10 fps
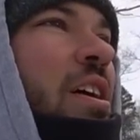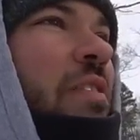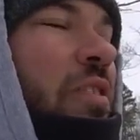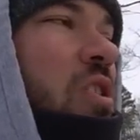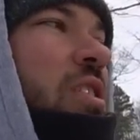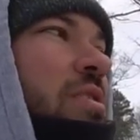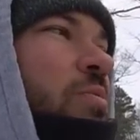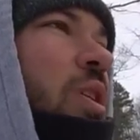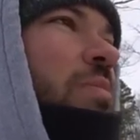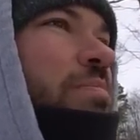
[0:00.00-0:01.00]
First,
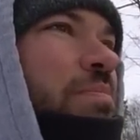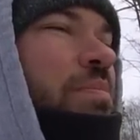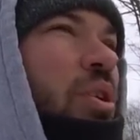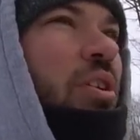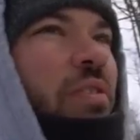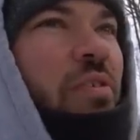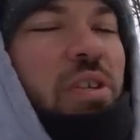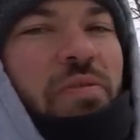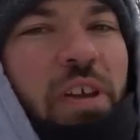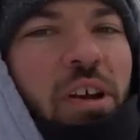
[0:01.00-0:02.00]
well, put out the
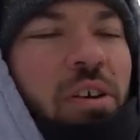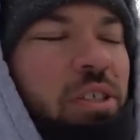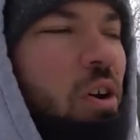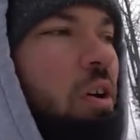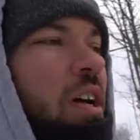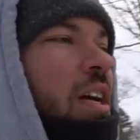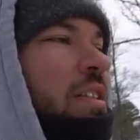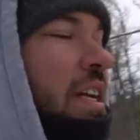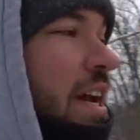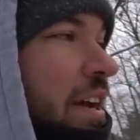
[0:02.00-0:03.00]
first video. So,
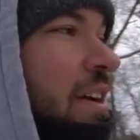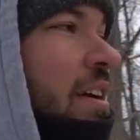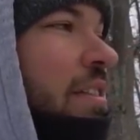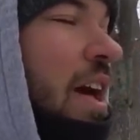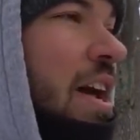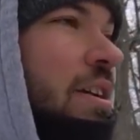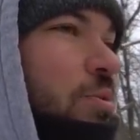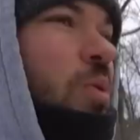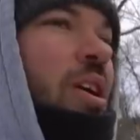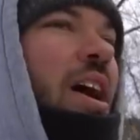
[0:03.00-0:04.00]
today, that
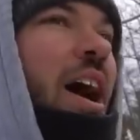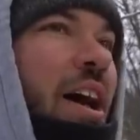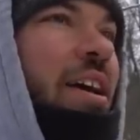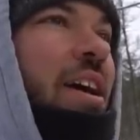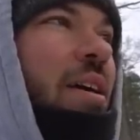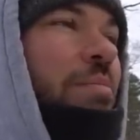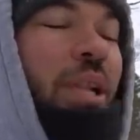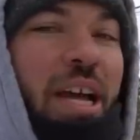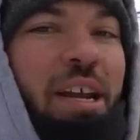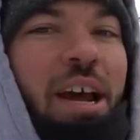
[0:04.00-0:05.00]
is what I am
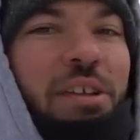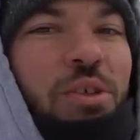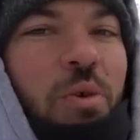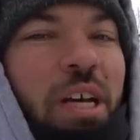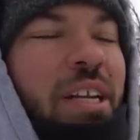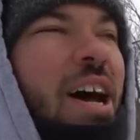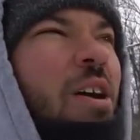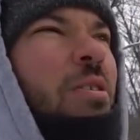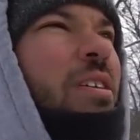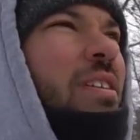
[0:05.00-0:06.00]
planning on doing.
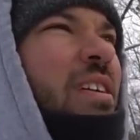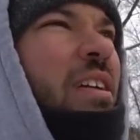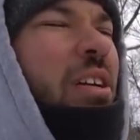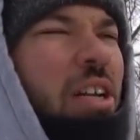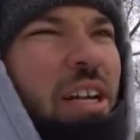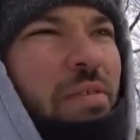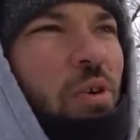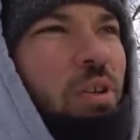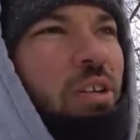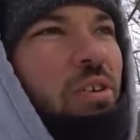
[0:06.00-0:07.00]
Now, gonna give
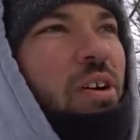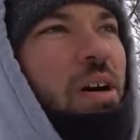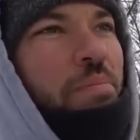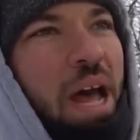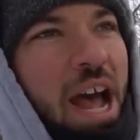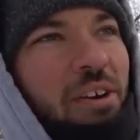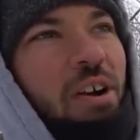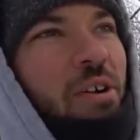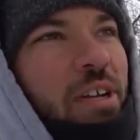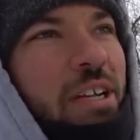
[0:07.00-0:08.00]
you a little uh,
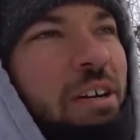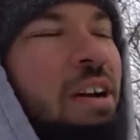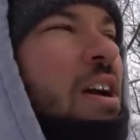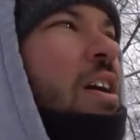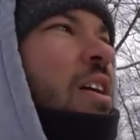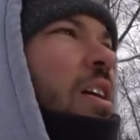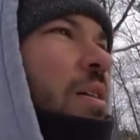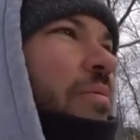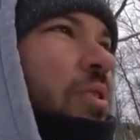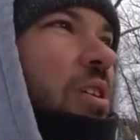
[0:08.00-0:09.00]
background here
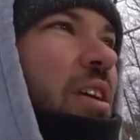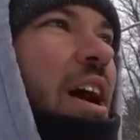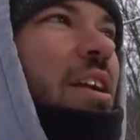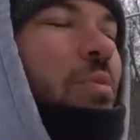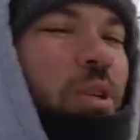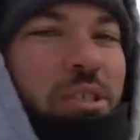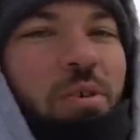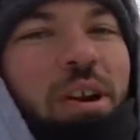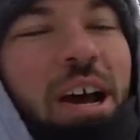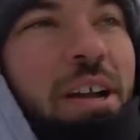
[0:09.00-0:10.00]
um, for kind of what's
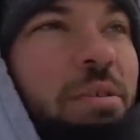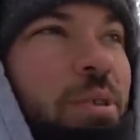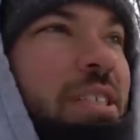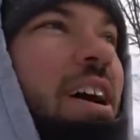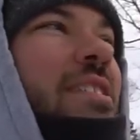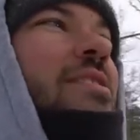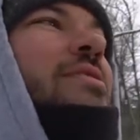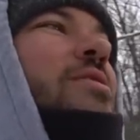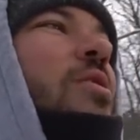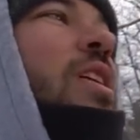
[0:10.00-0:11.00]
going on in Wisconsin.
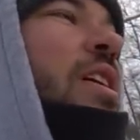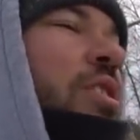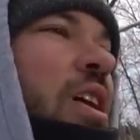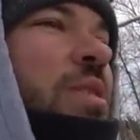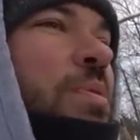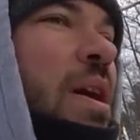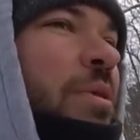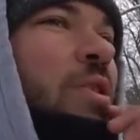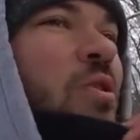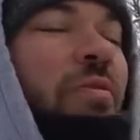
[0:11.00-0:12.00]
So you guys
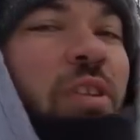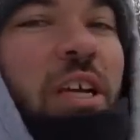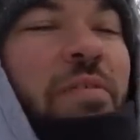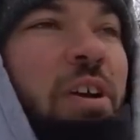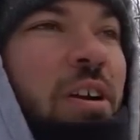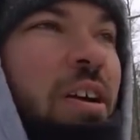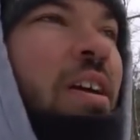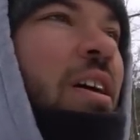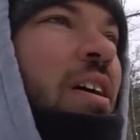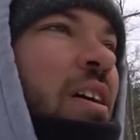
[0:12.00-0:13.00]
probably know if you live here,
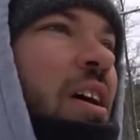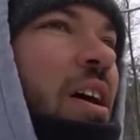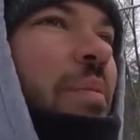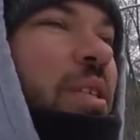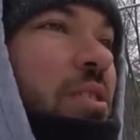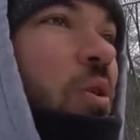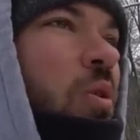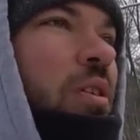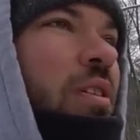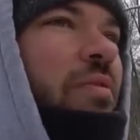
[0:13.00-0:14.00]
um, it's
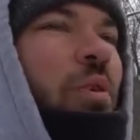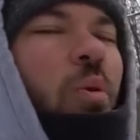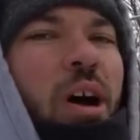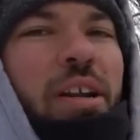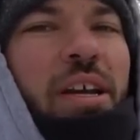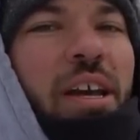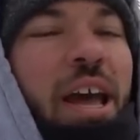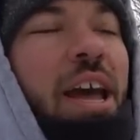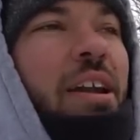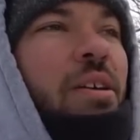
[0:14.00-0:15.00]
cold for one,
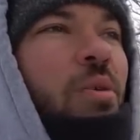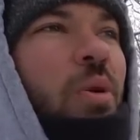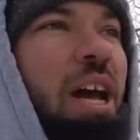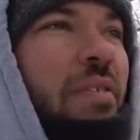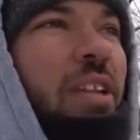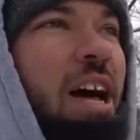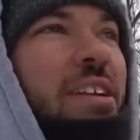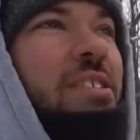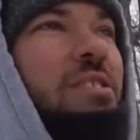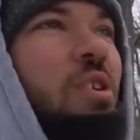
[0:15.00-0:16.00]
and we have a
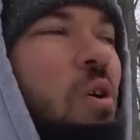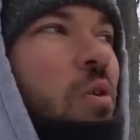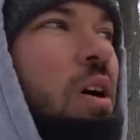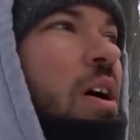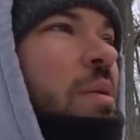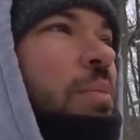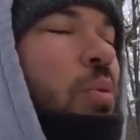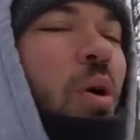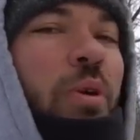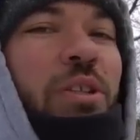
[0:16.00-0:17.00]
lot of snow. But
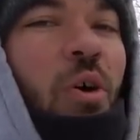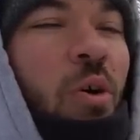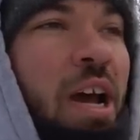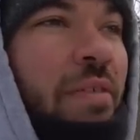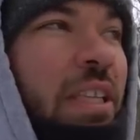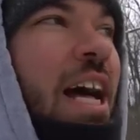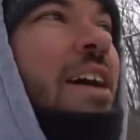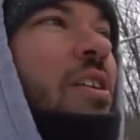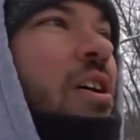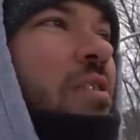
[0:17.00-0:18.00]
what we don't have a
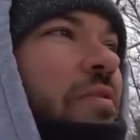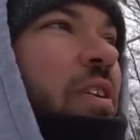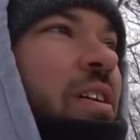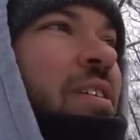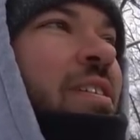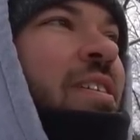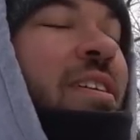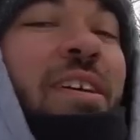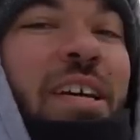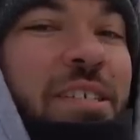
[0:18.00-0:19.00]
lot of
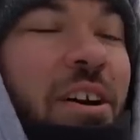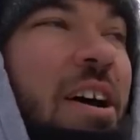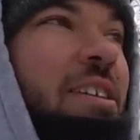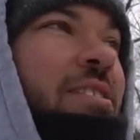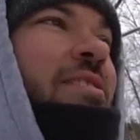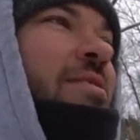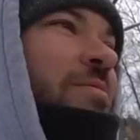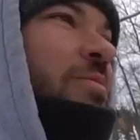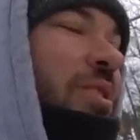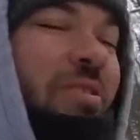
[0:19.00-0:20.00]
is ice.
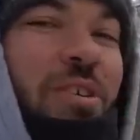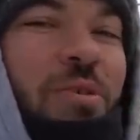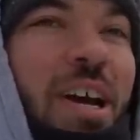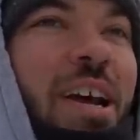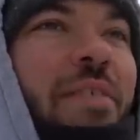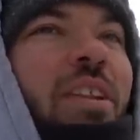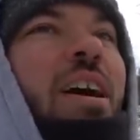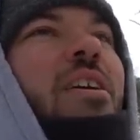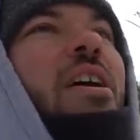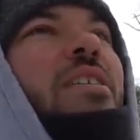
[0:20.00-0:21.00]
We really do not have a
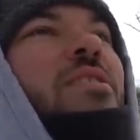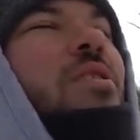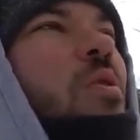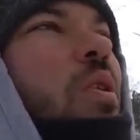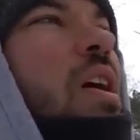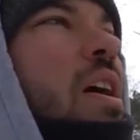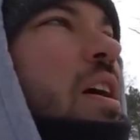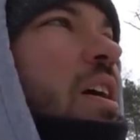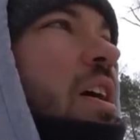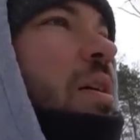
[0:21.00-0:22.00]
lot of ice. So
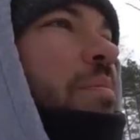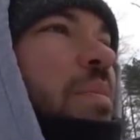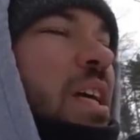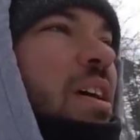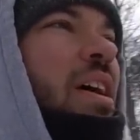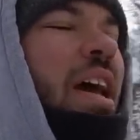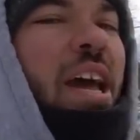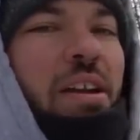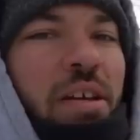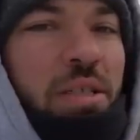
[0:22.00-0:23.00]
um, me
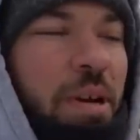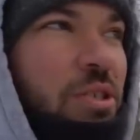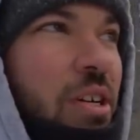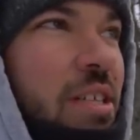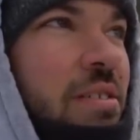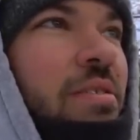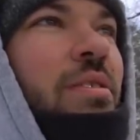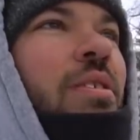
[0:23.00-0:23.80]
and special guest,